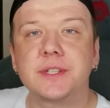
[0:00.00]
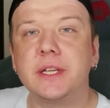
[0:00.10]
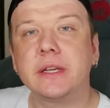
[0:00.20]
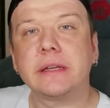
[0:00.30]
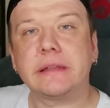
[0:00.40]

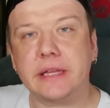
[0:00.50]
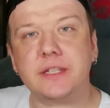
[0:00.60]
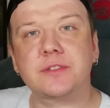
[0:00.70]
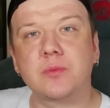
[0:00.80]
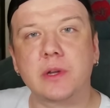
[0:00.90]
See,
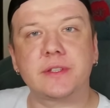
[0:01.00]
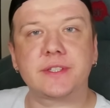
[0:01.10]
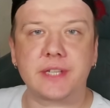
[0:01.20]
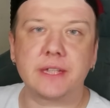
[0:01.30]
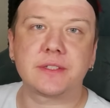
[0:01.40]
that's what
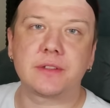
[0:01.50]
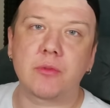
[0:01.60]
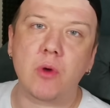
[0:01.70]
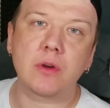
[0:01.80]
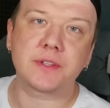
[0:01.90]
sends the
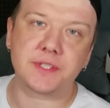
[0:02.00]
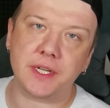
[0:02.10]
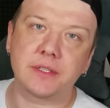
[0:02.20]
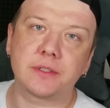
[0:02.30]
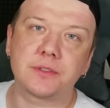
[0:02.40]
wrong
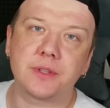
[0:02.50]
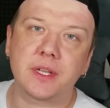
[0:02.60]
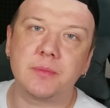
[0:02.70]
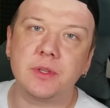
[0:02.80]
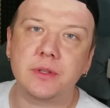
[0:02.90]
signal to the
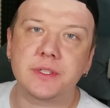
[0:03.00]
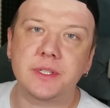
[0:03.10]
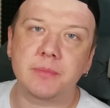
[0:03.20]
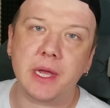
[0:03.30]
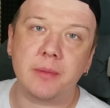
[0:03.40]
community, in my